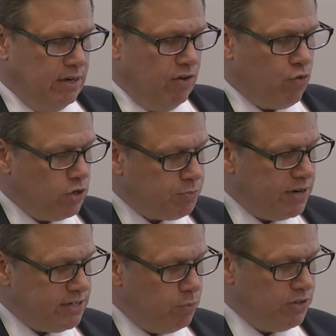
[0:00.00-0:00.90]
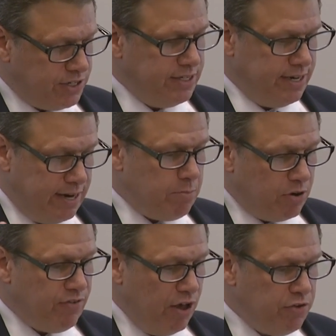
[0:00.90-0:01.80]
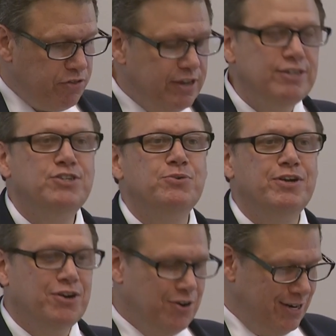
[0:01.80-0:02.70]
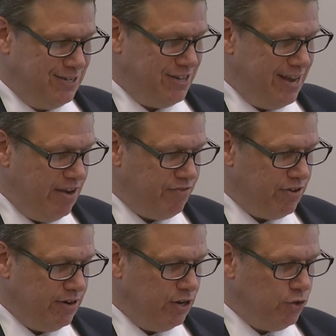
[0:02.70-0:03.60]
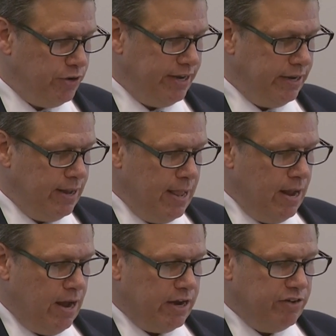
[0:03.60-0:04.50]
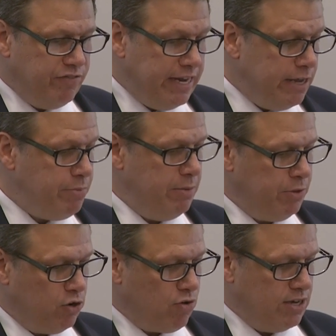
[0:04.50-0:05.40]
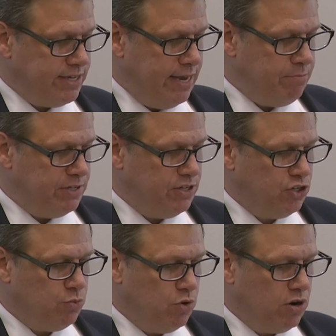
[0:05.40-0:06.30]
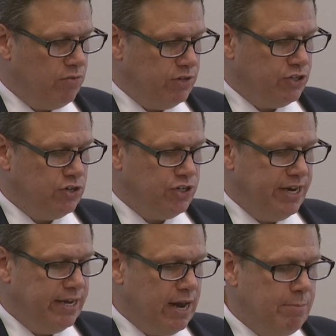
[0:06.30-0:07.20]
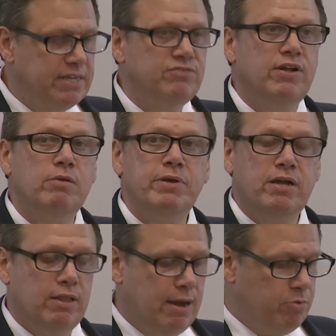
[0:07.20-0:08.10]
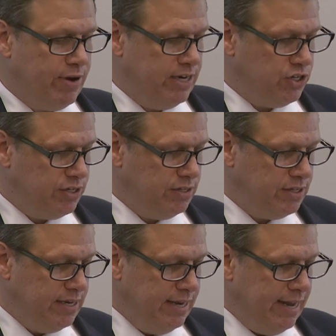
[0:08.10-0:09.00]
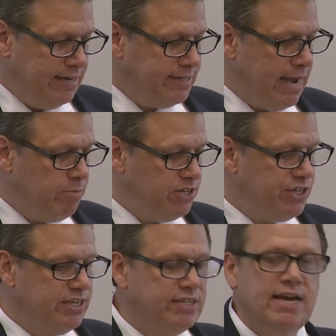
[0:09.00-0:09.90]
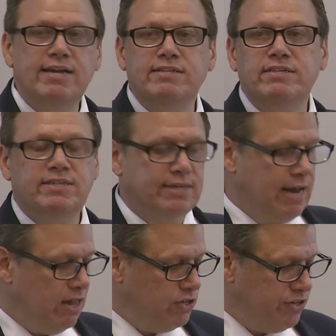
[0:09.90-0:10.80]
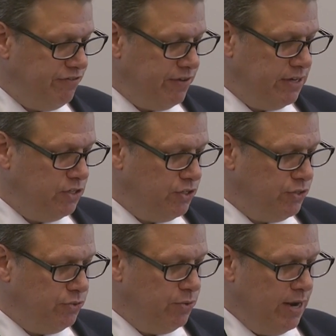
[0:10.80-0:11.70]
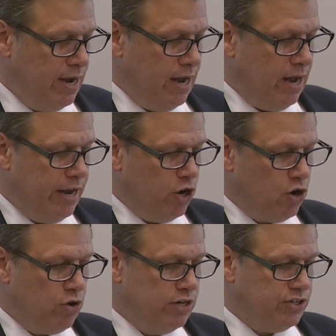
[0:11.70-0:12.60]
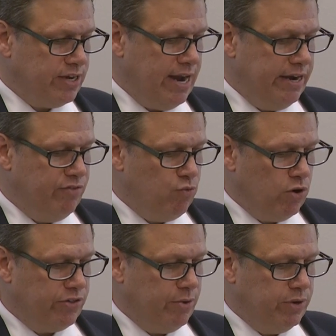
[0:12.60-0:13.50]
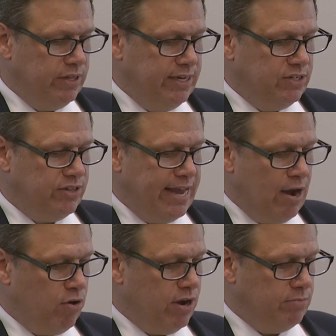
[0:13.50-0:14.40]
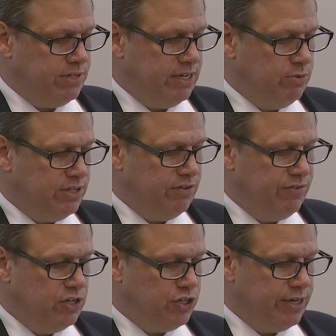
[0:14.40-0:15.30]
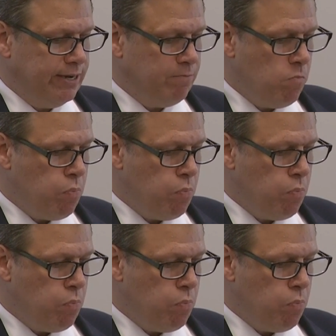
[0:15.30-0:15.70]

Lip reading: Of course, President Wilson did a number of other things to encourage the effort, including convening people across campuses to work on research and economic development collaborations, and establishing a science and technology fund to encourage the kind of work that would lead to the outcomes he was envisioning.